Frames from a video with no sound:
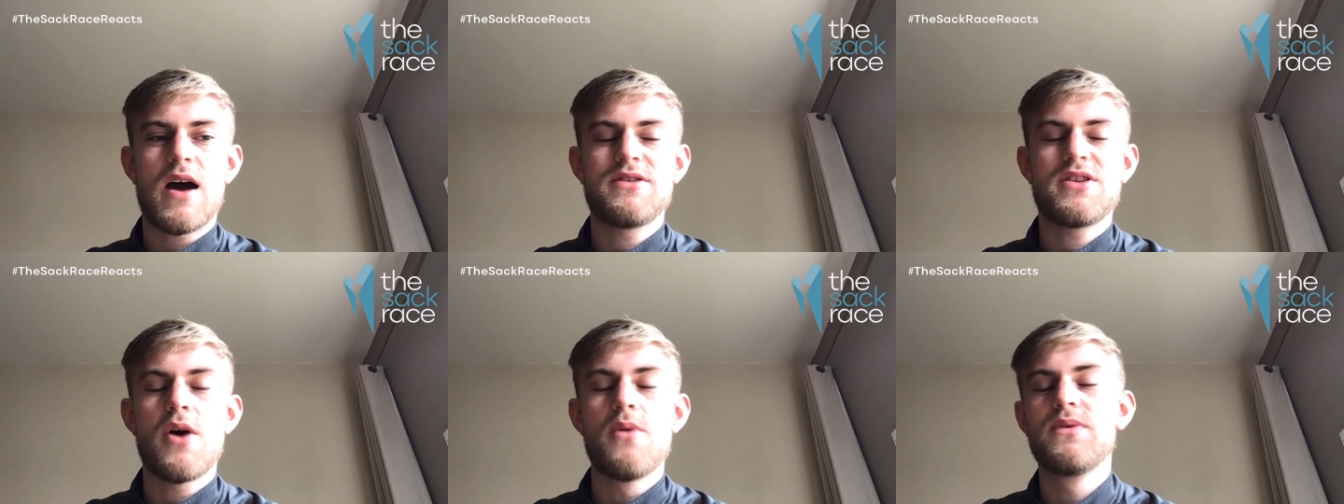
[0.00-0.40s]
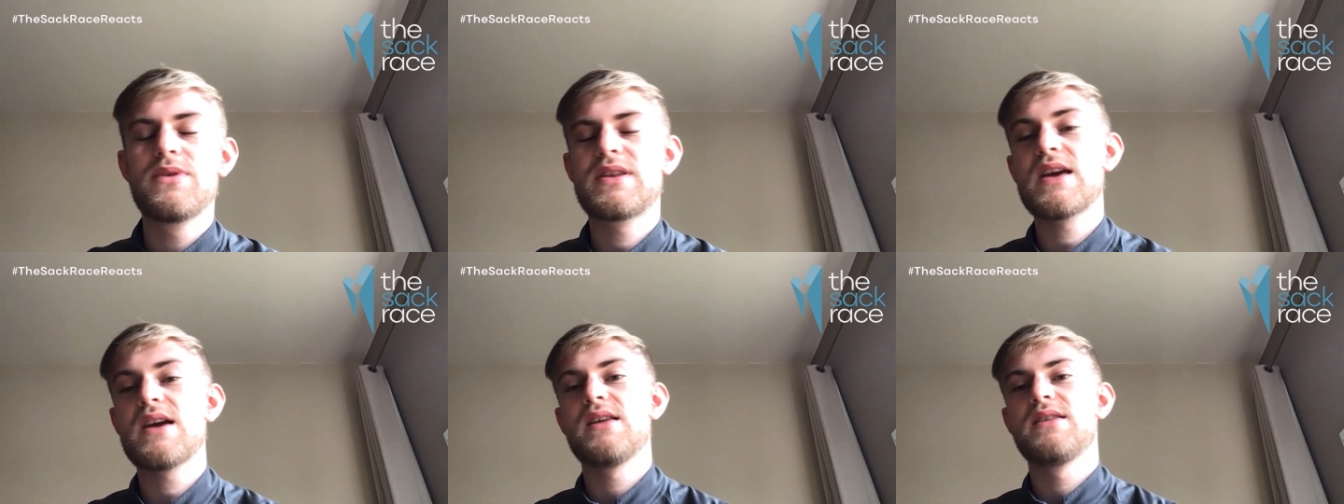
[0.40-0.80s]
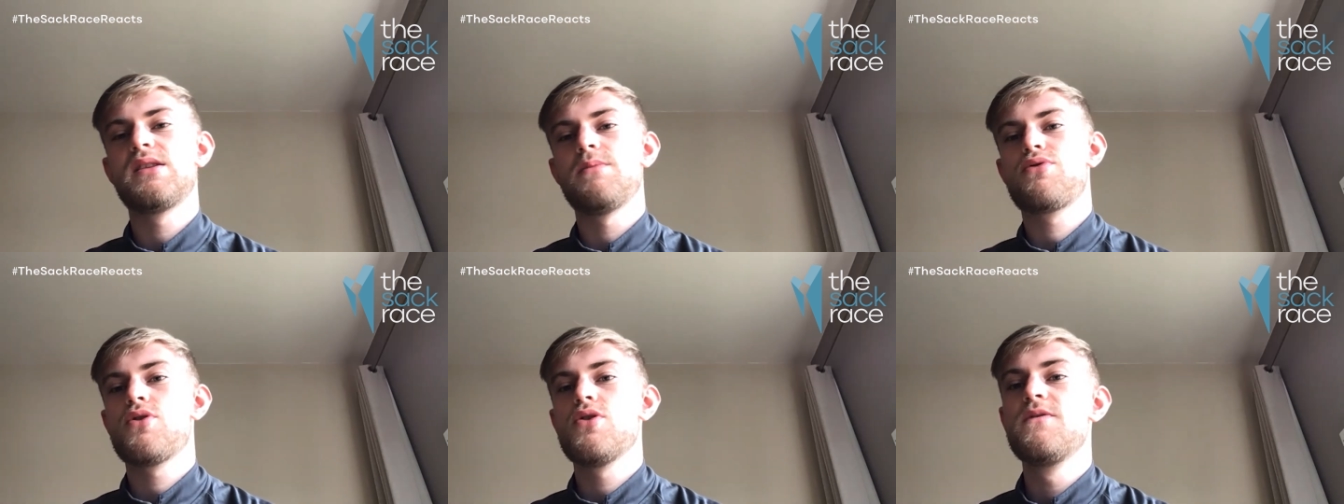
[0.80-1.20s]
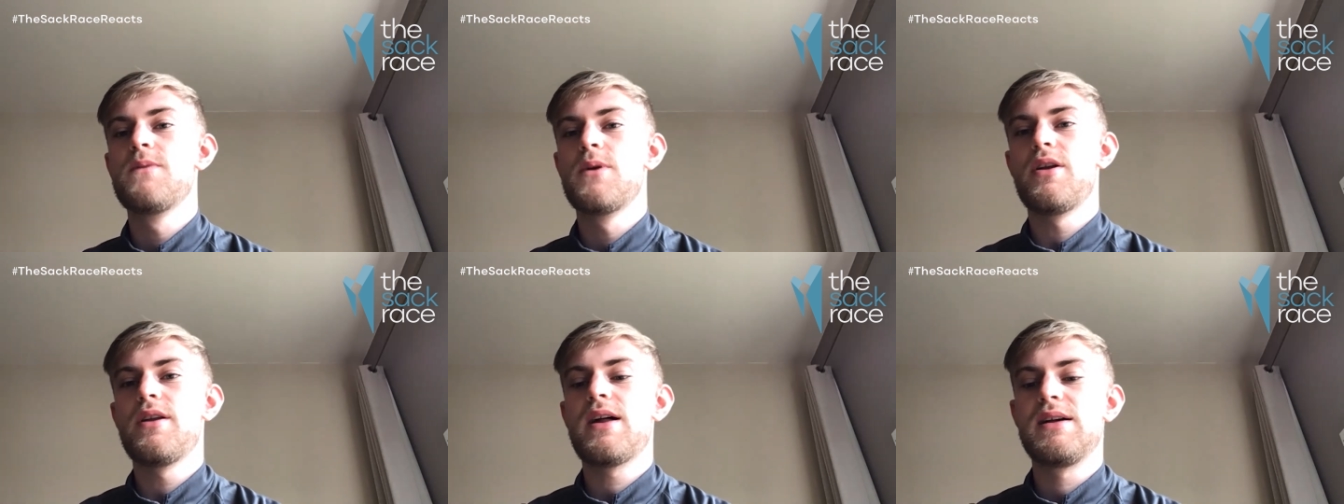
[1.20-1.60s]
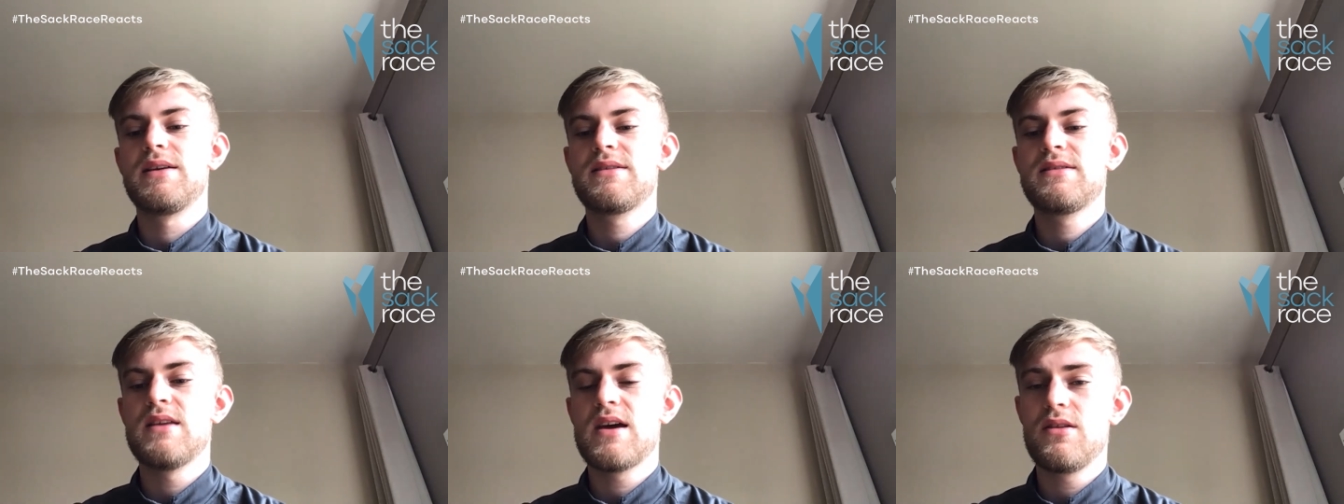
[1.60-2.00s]
don't see it as an improvement on
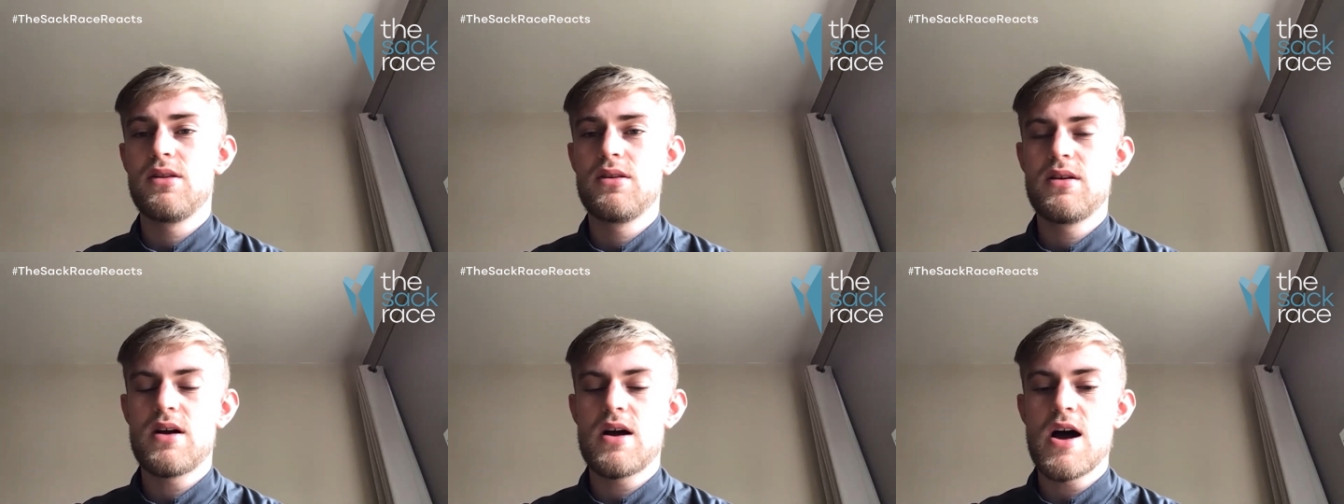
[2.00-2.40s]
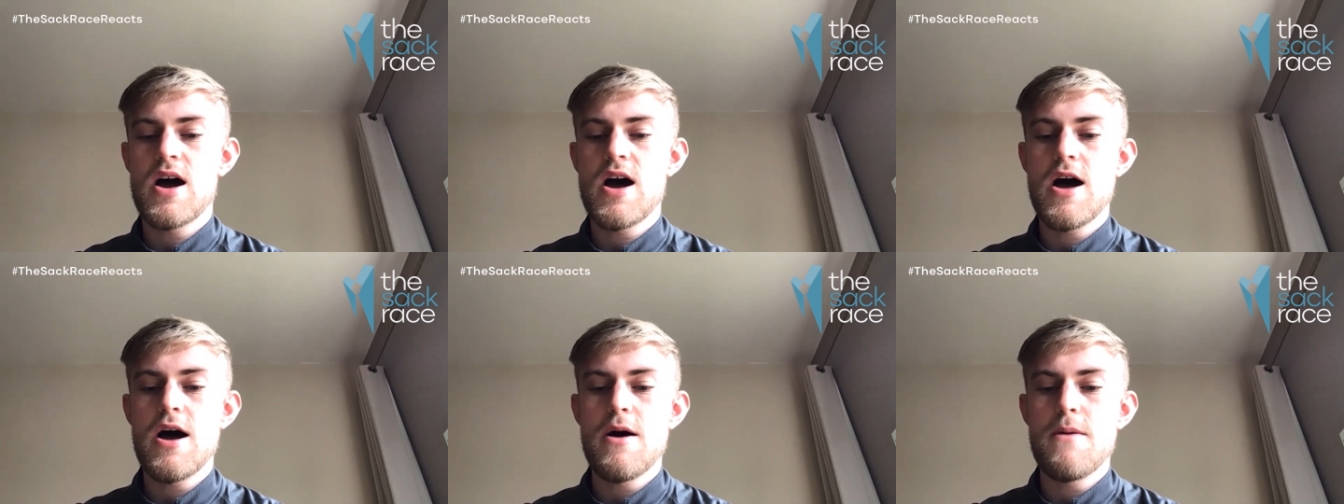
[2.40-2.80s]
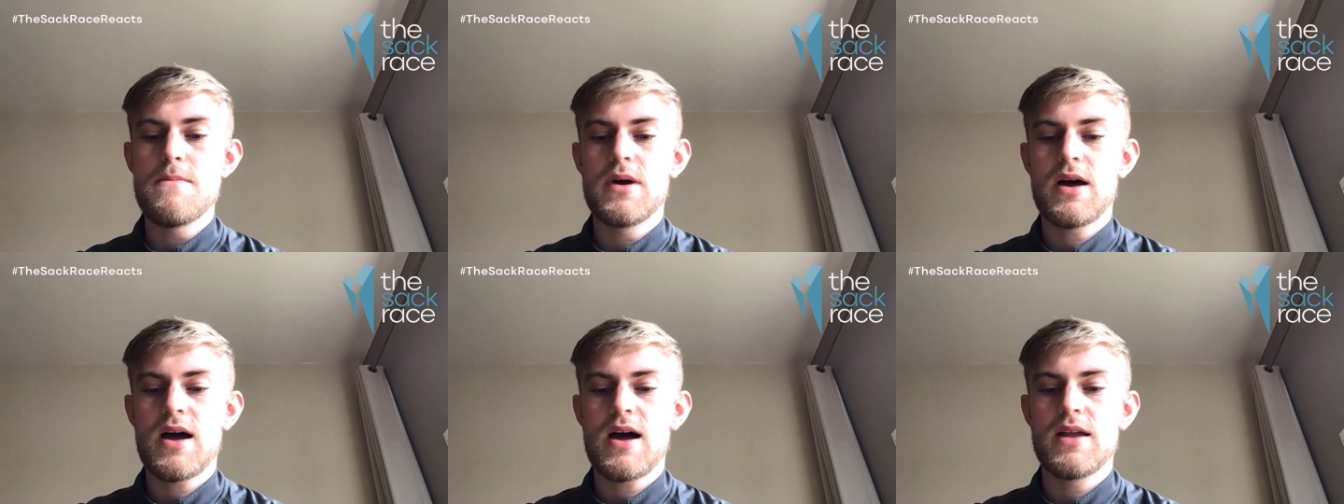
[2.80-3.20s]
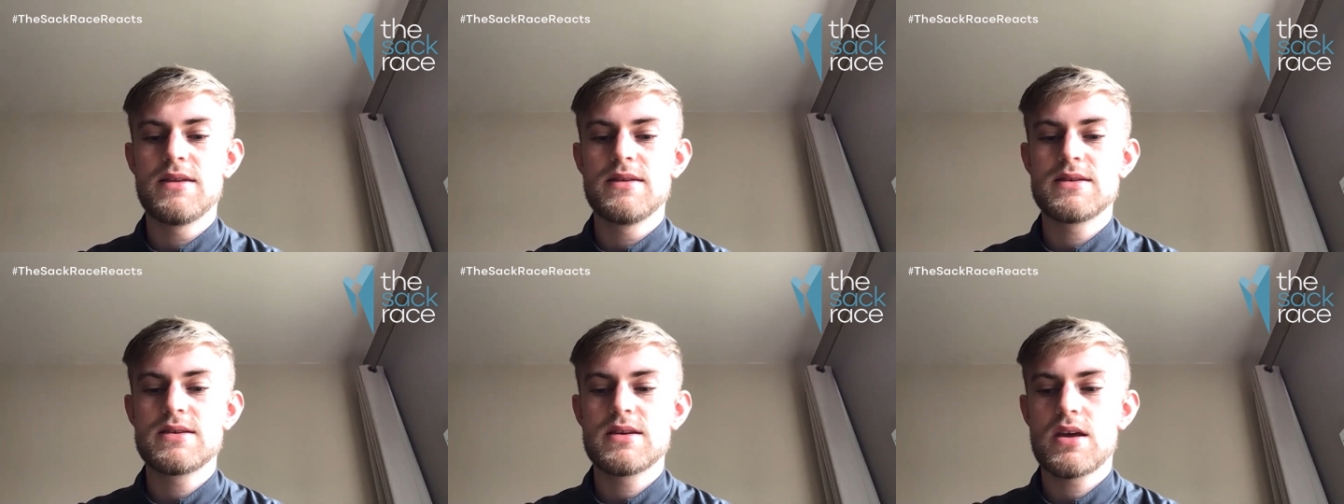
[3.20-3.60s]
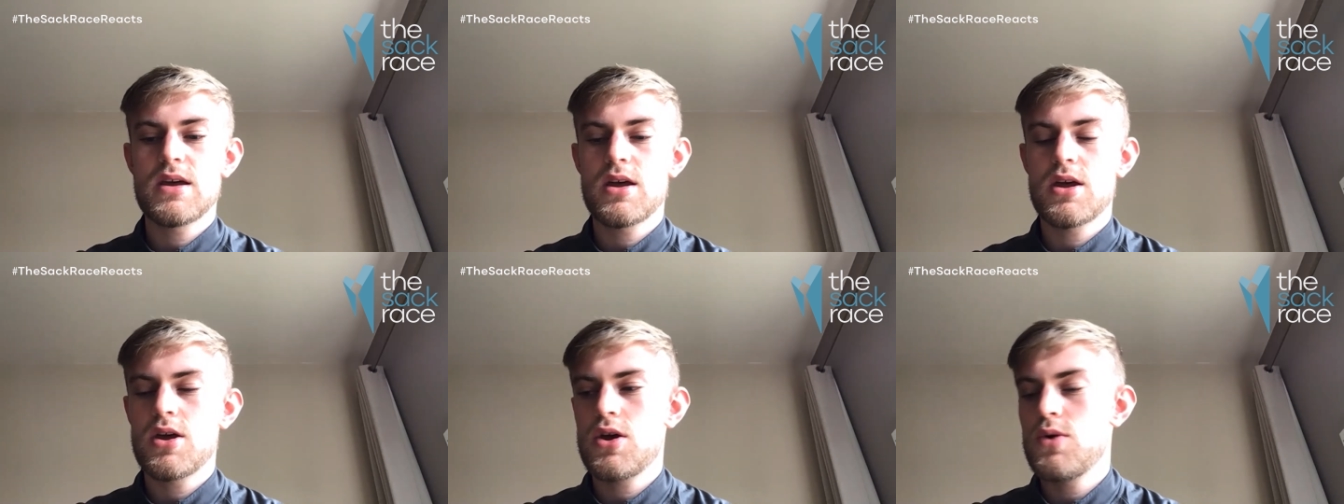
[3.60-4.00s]
Alex Neil. And
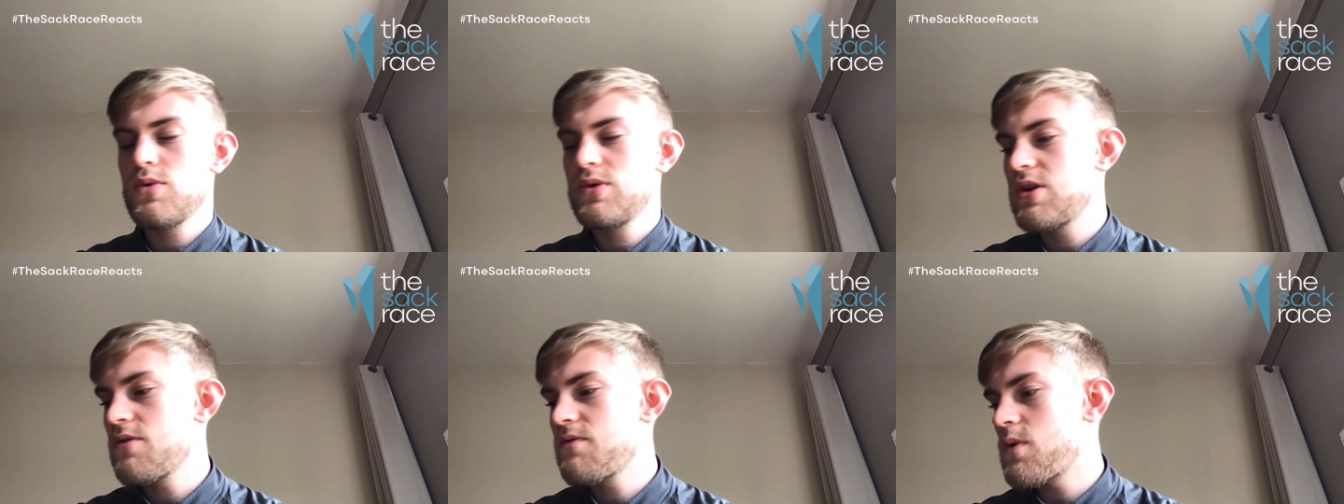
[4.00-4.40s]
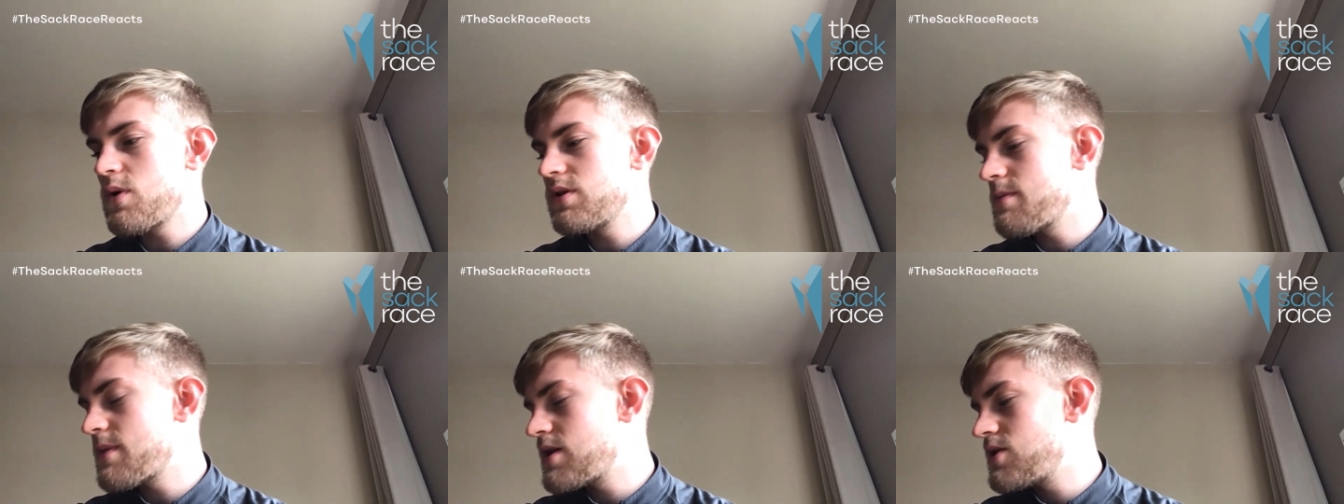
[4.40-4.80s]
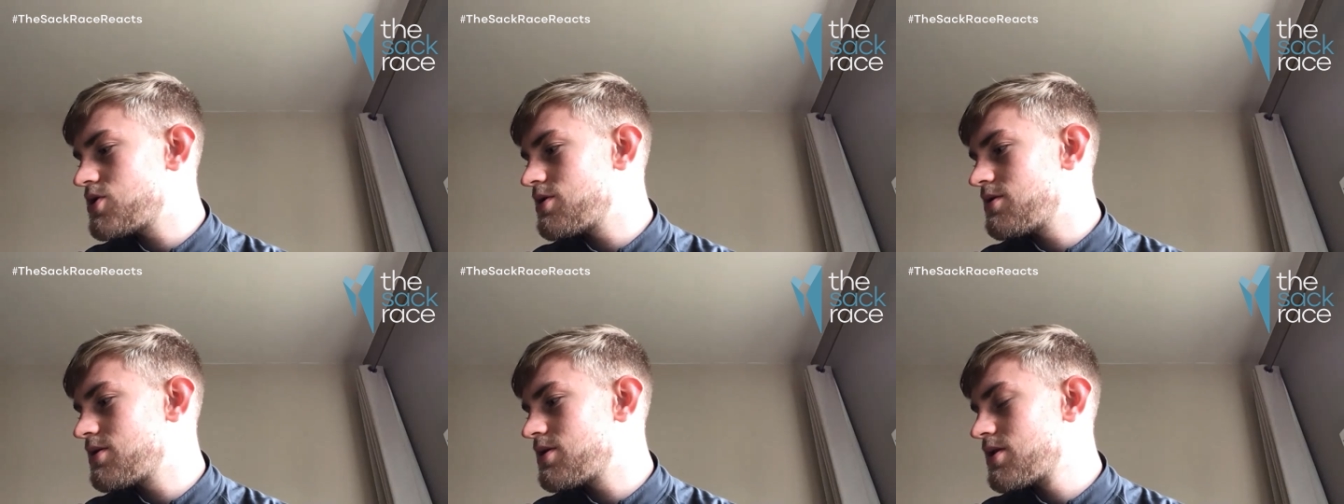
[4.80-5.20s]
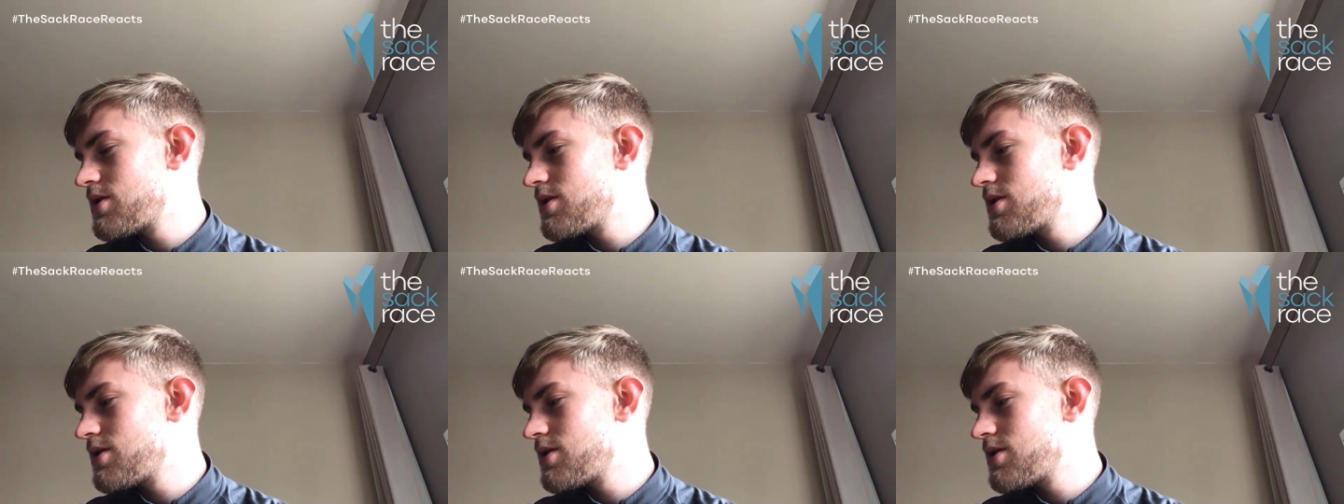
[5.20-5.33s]
who was the other one you mentioned?